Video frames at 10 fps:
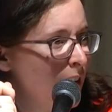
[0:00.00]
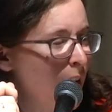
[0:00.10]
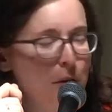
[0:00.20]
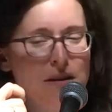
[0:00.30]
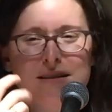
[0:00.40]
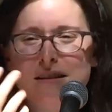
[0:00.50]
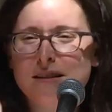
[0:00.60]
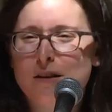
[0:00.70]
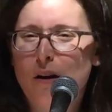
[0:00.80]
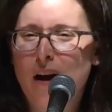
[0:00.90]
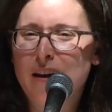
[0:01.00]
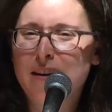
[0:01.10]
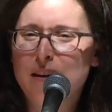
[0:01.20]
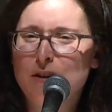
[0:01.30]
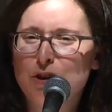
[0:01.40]
I mean, isn't this our I
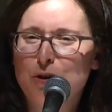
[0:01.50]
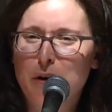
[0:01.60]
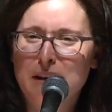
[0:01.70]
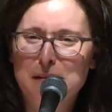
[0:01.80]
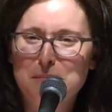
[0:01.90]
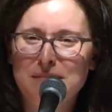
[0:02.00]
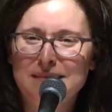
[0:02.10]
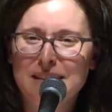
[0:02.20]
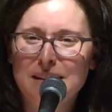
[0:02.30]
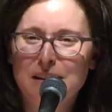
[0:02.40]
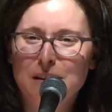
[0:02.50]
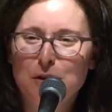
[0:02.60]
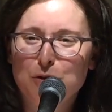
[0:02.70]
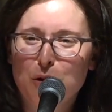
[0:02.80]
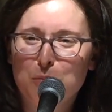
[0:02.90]
Engage curriculum?
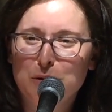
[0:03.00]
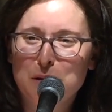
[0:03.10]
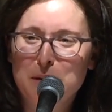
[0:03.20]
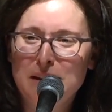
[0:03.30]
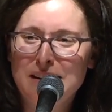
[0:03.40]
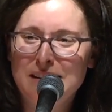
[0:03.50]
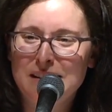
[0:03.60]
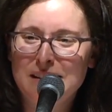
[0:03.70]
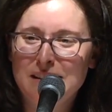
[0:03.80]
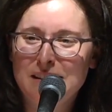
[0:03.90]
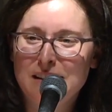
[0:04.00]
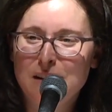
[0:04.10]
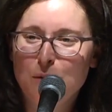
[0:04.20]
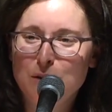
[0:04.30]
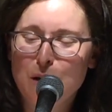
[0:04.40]
The troubled committed?
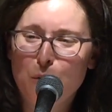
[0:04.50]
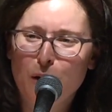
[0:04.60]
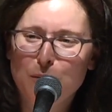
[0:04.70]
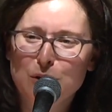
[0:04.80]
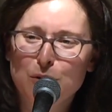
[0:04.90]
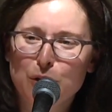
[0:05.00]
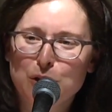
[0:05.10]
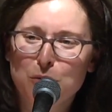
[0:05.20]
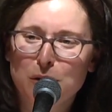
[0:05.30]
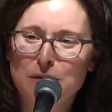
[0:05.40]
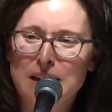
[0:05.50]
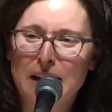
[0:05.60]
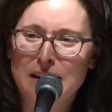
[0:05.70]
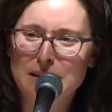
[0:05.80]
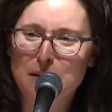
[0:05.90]
We say, welcome to the ritual of
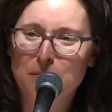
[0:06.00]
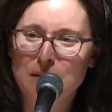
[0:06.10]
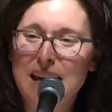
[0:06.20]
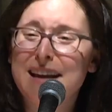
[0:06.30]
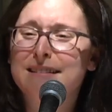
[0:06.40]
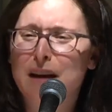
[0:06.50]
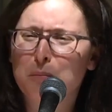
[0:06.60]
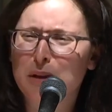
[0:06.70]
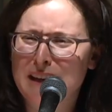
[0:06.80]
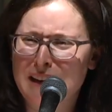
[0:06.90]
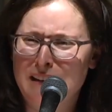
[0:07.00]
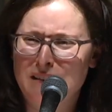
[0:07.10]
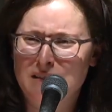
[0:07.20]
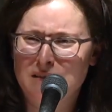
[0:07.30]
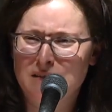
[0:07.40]
Zionism. It's complicated.